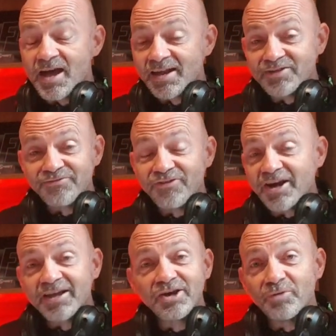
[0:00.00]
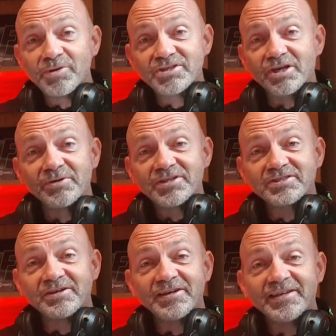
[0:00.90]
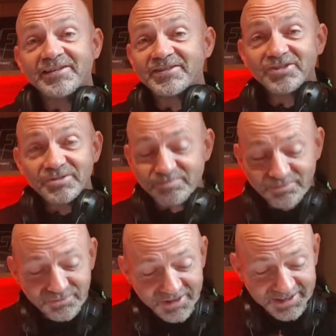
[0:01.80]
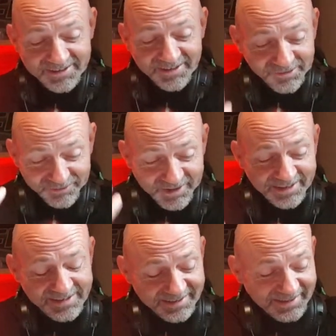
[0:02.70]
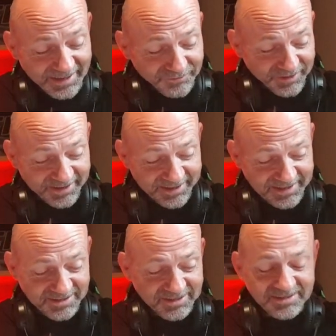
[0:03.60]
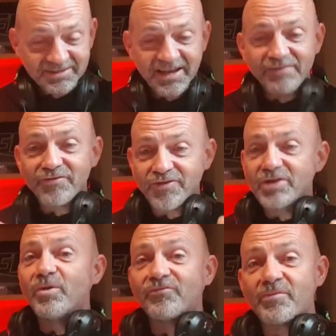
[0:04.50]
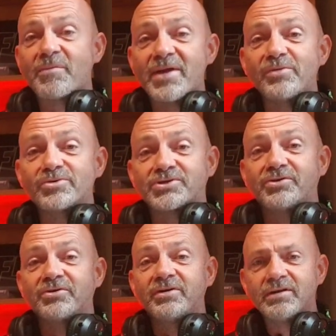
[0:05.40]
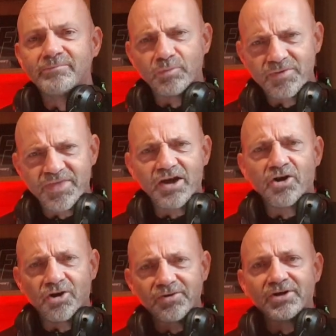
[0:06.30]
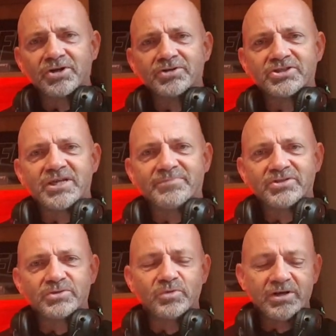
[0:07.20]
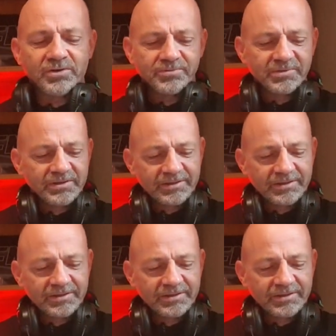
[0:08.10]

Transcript: And it's fucking got me so excited. It's just brilliant. I fucking love it. It's just everything you want from a metal song, but with that horror concept as well.